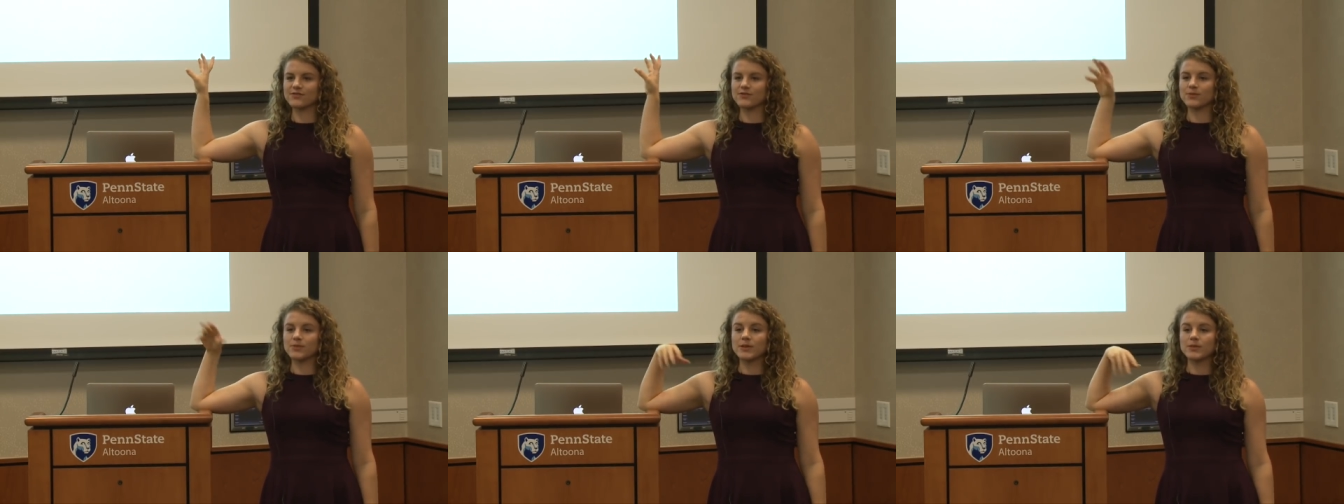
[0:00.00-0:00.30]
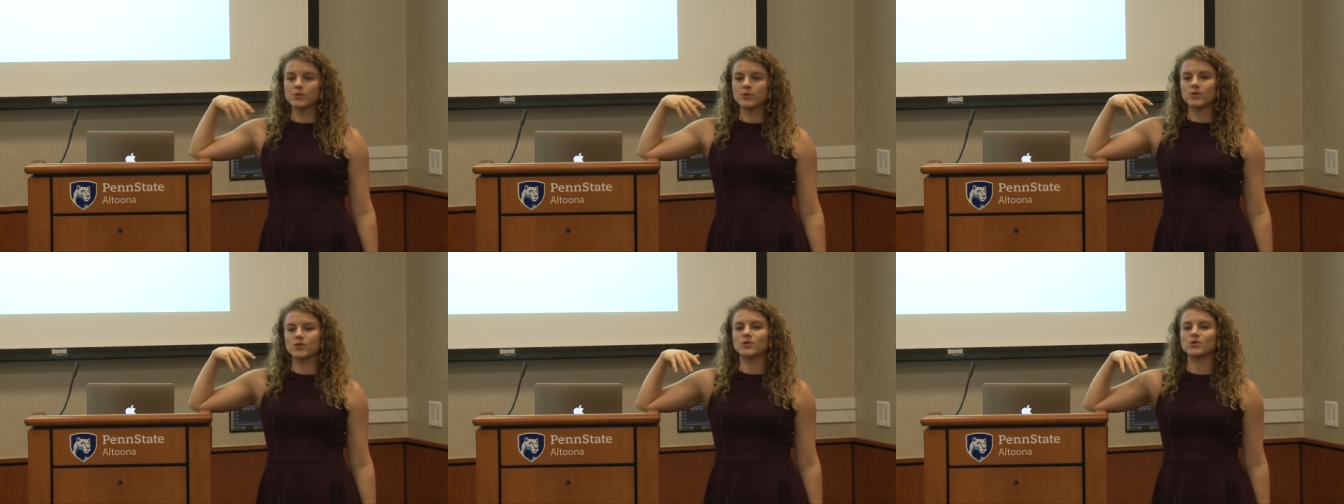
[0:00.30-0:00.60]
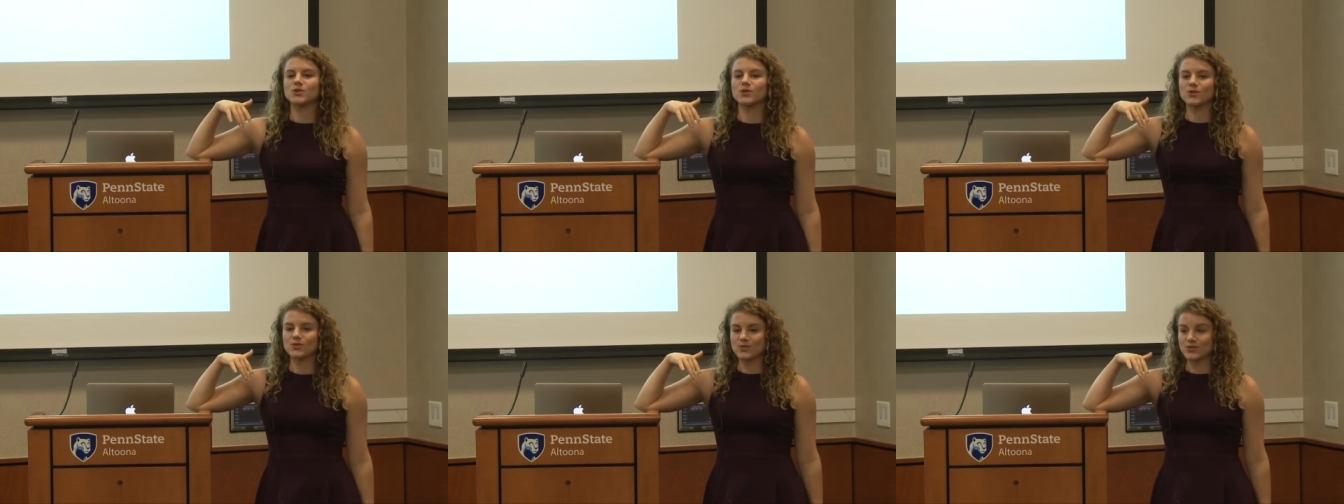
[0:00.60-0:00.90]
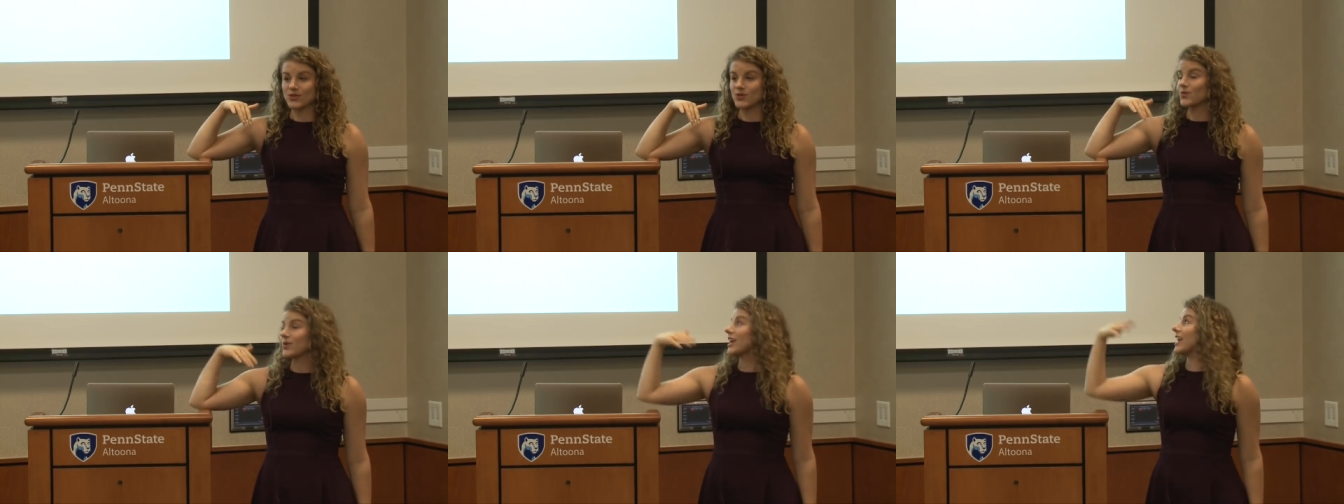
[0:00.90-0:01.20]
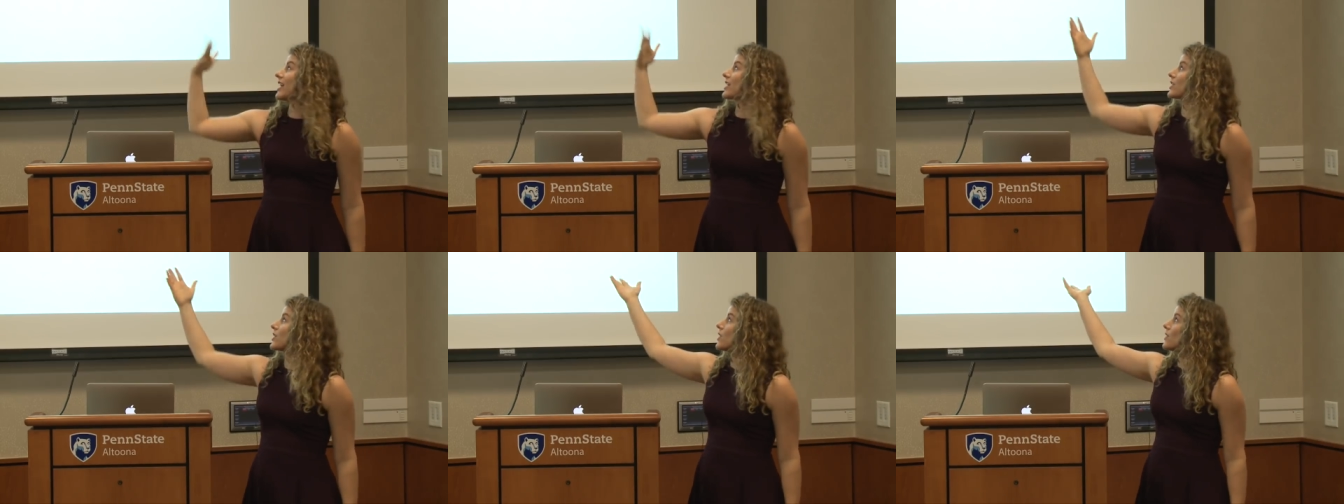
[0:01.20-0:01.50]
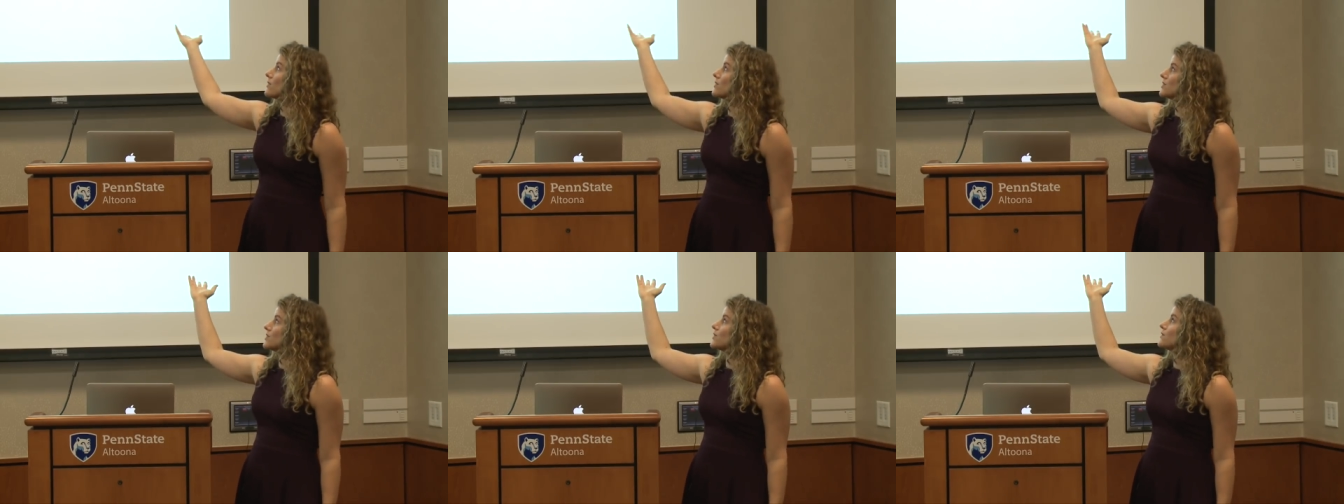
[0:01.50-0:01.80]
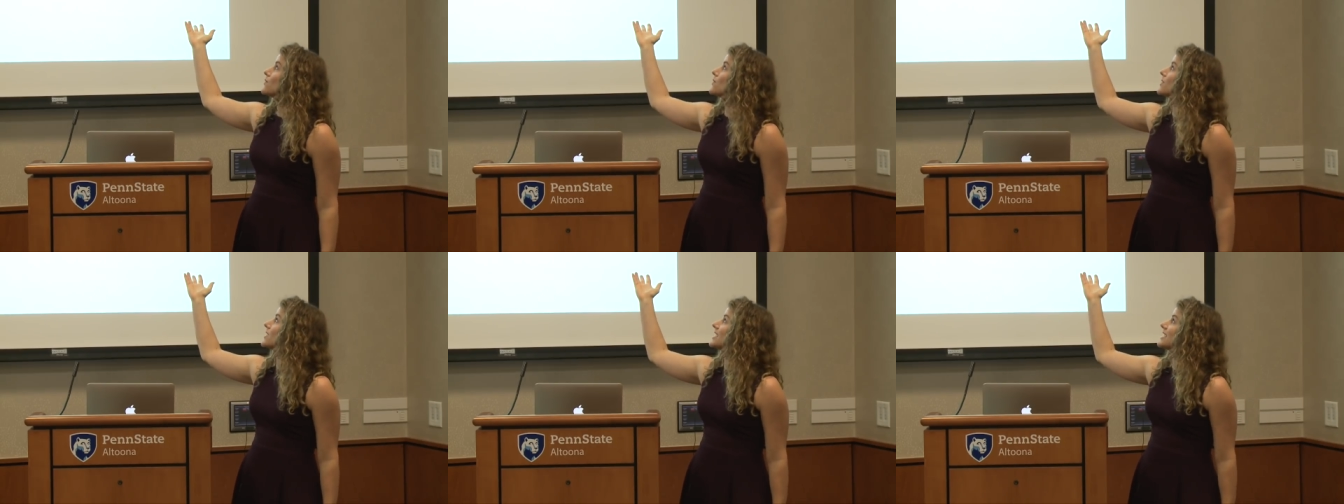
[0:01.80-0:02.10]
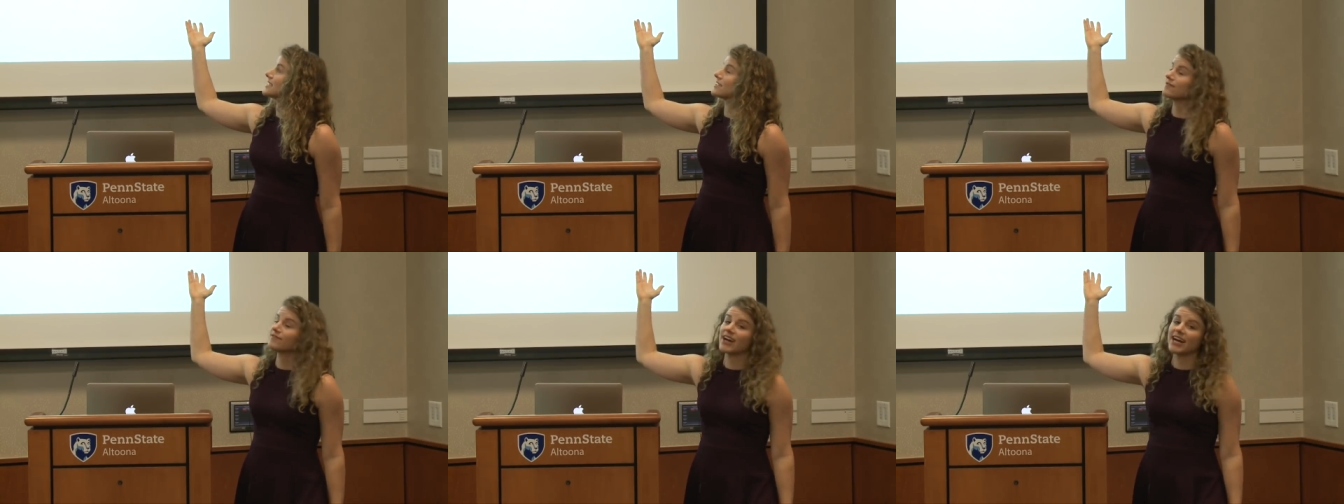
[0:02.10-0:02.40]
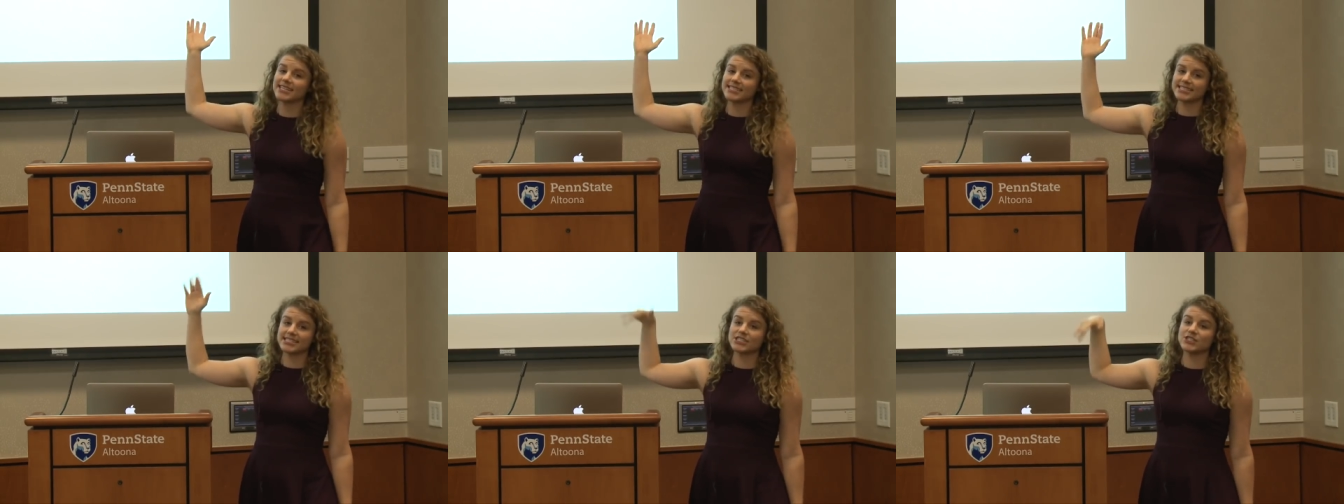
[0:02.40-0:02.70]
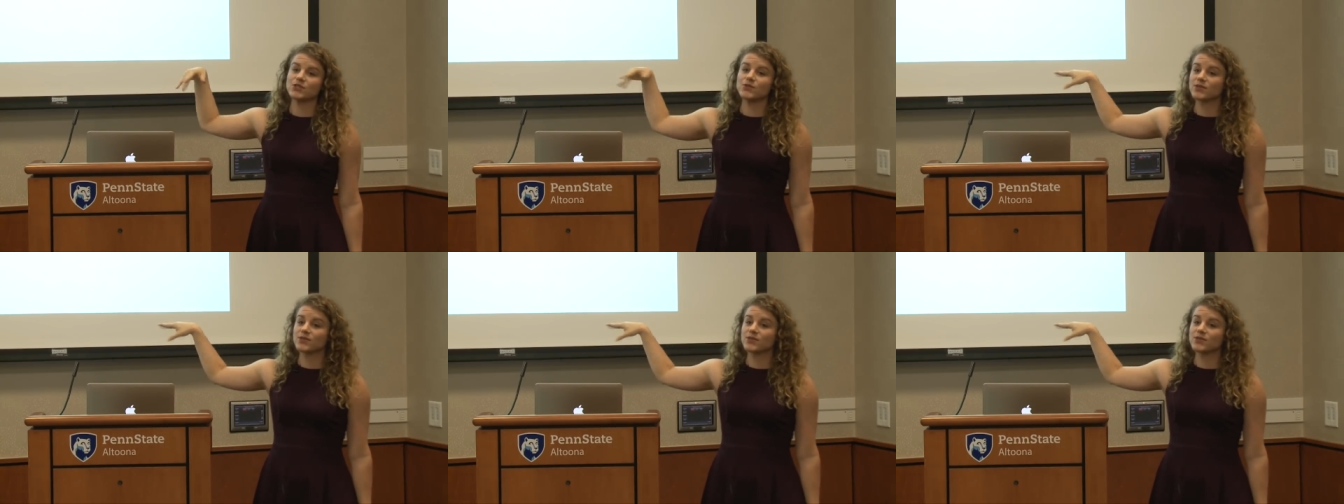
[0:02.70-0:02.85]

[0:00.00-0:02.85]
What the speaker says: for people who can't go and do 40 days of fasting,